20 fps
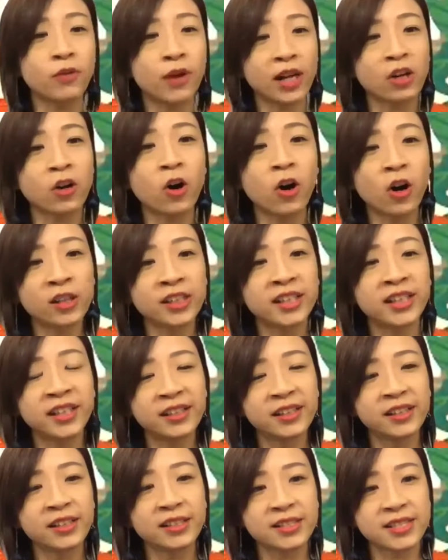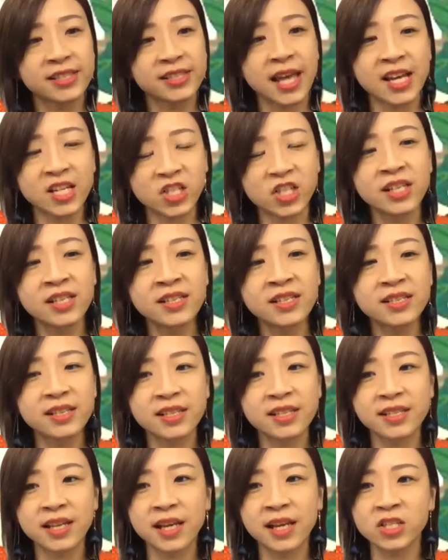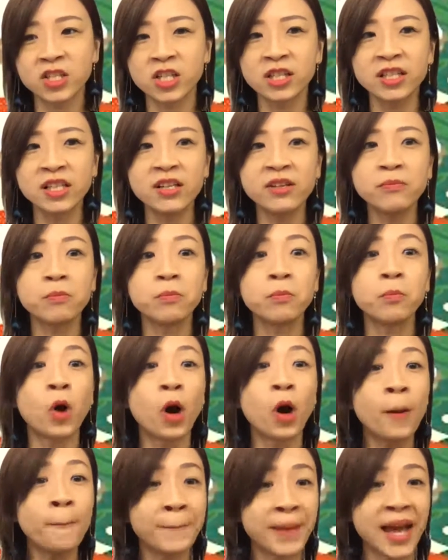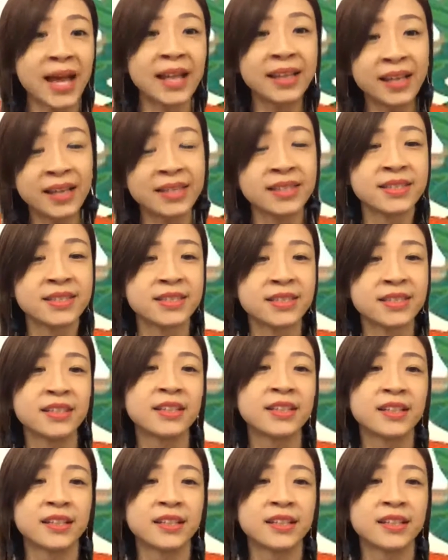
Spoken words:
recorded sessions, it's actually more balanced.